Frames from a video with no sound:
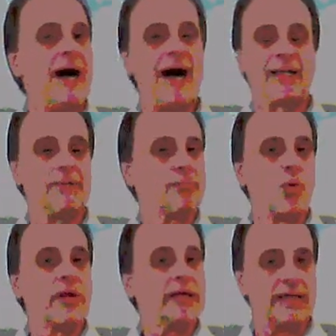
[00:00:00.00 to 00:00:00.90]
godly,
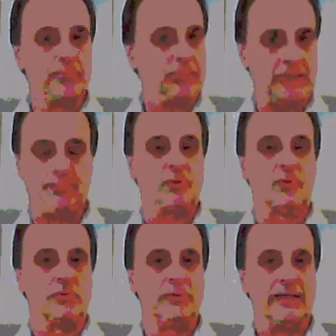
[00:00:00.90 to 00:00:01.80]
born-again
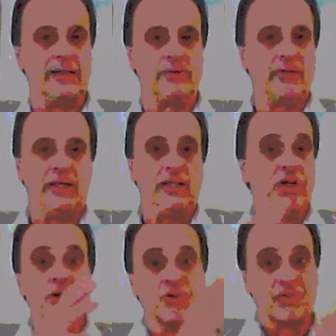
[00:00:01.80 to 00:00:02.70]
people in
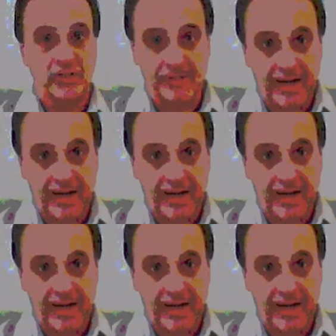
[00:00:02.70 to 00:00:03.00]
Houston,